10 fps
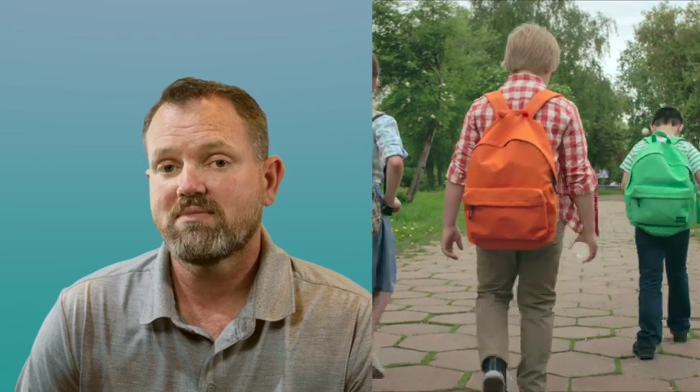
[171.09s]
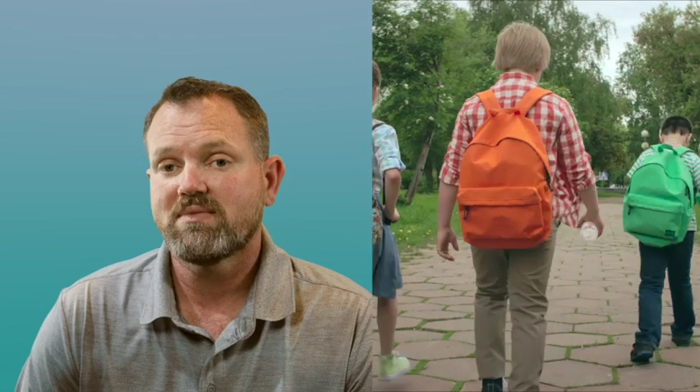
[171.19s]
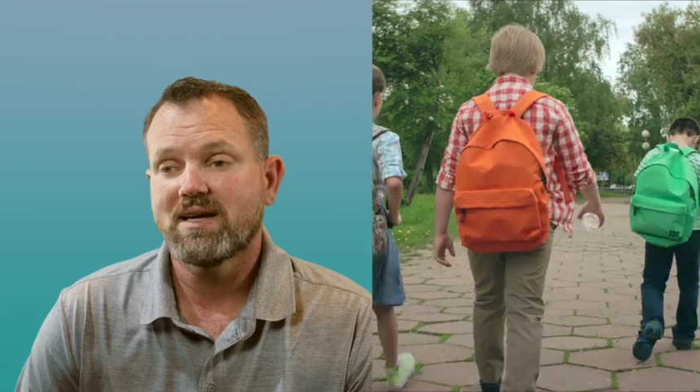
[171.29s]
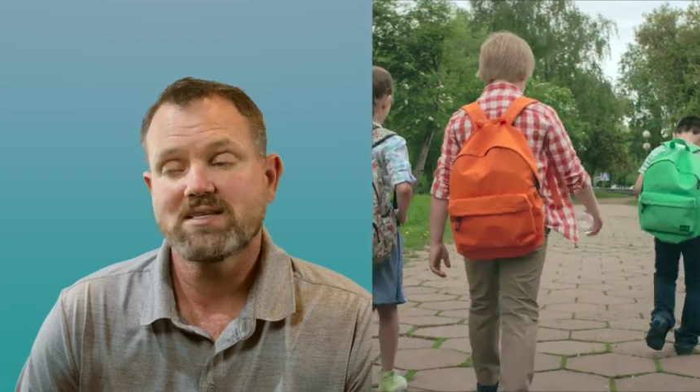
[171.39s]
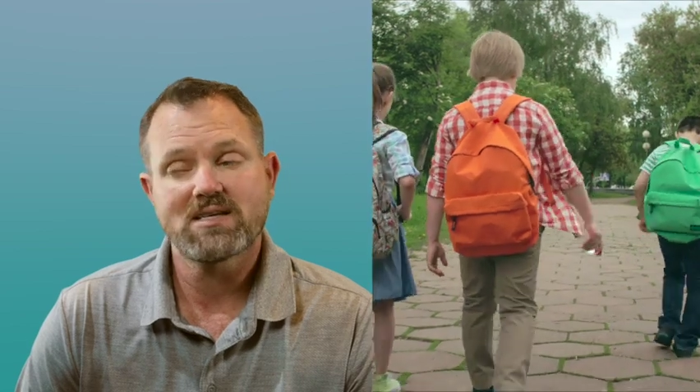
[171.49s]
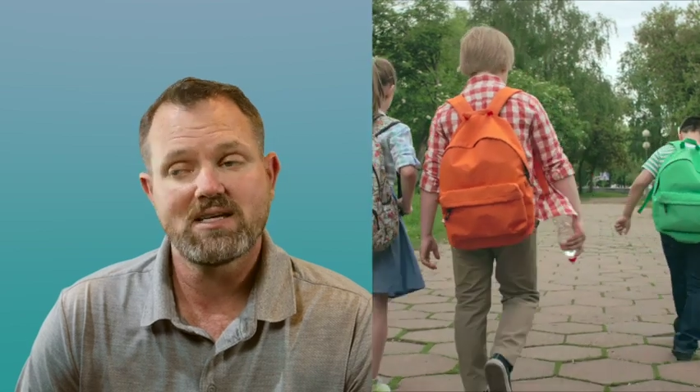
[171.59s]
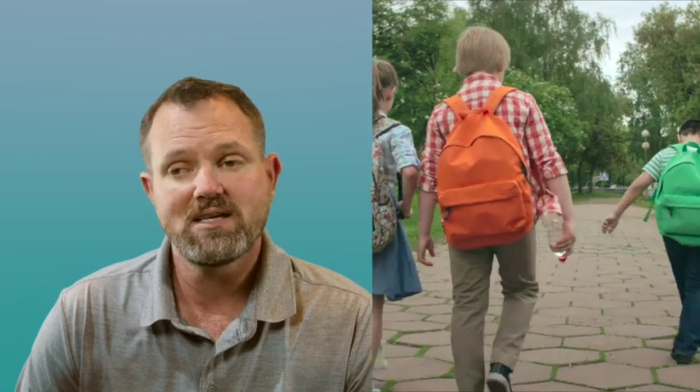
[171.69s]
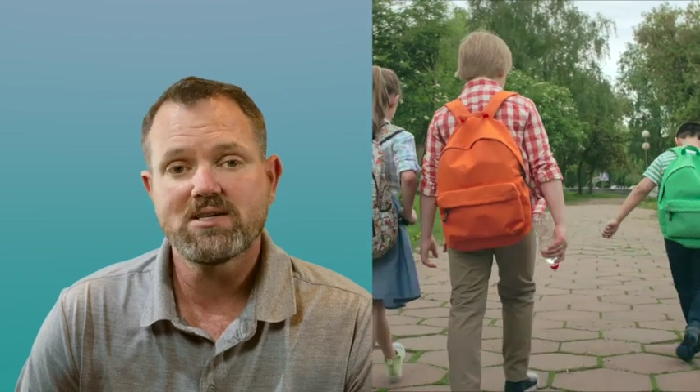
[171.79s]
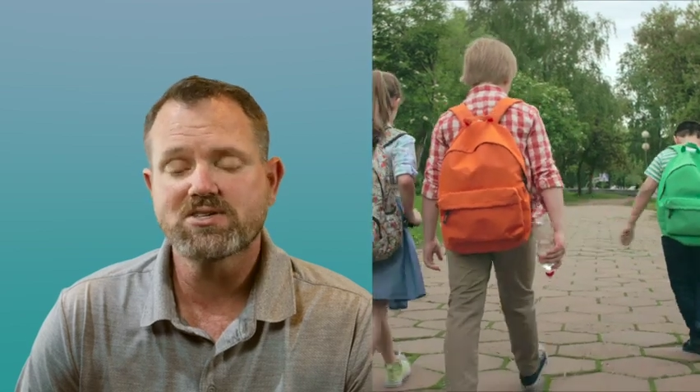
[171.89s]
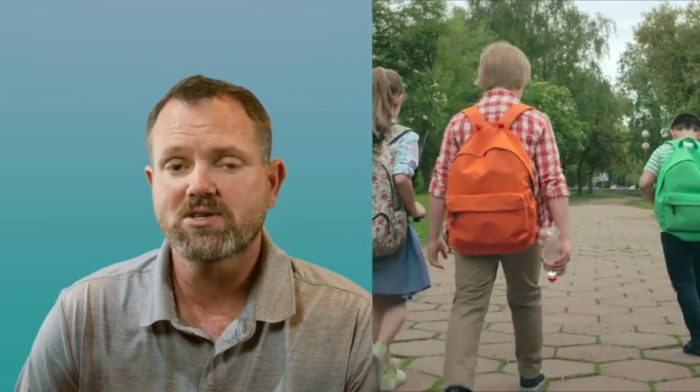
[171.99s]
that's a key
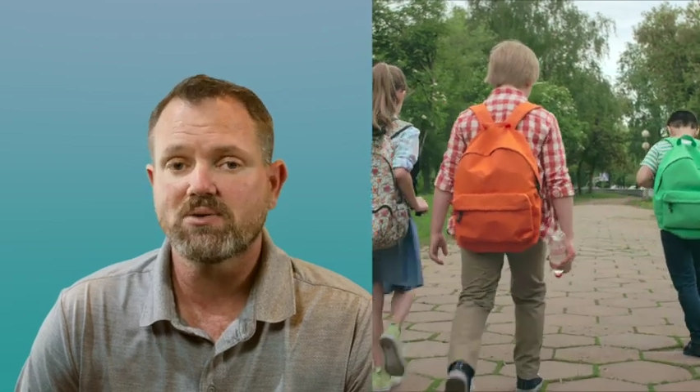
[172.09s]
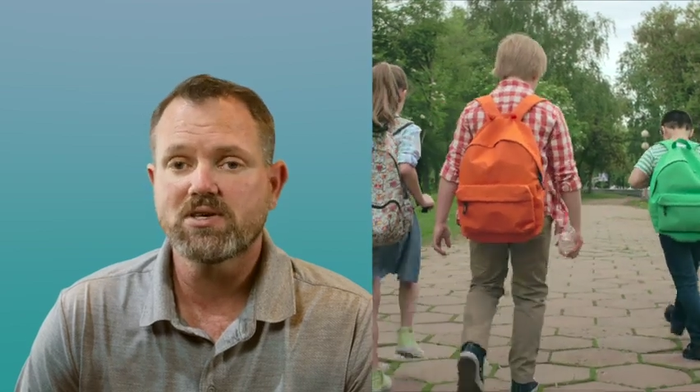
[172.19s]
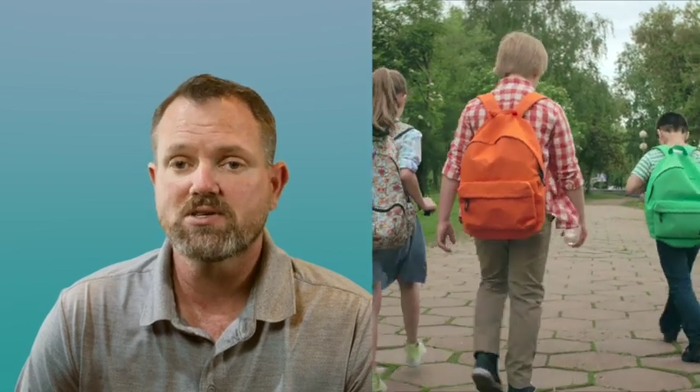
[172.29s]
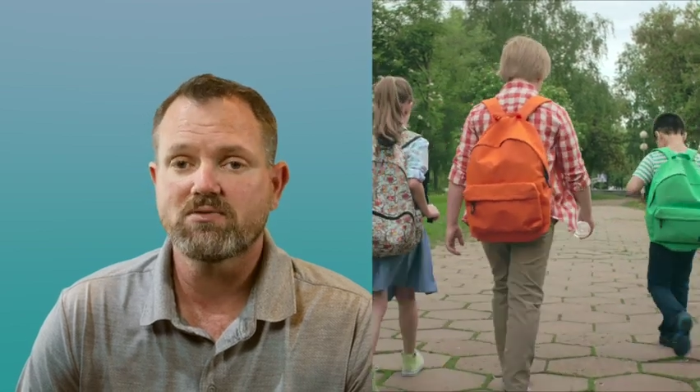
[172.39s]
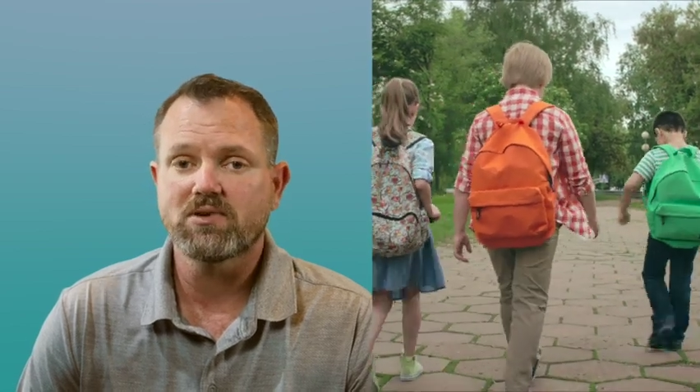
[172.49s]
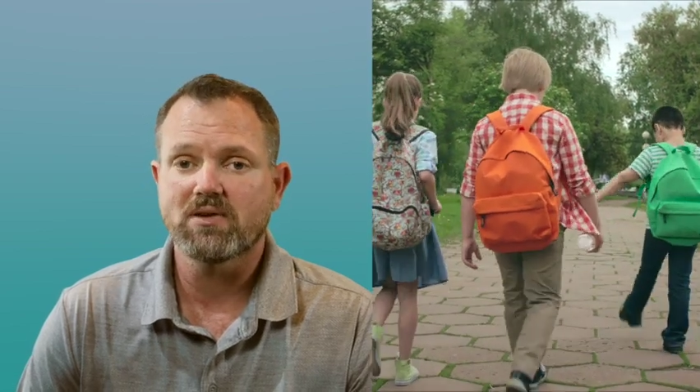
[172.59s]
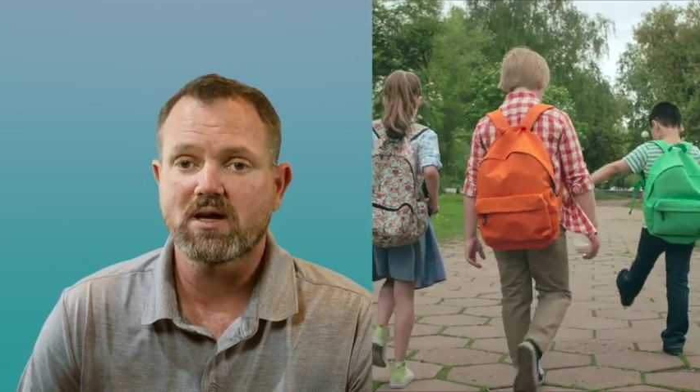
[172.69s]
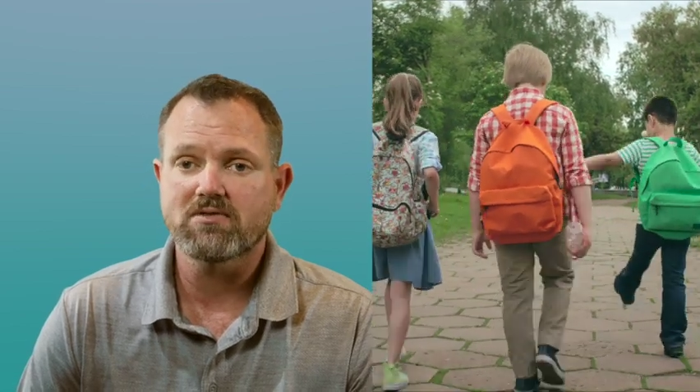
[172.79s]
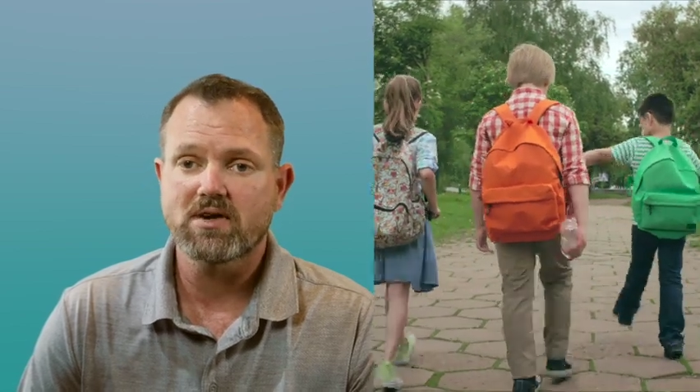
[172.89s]
consideration for a lot of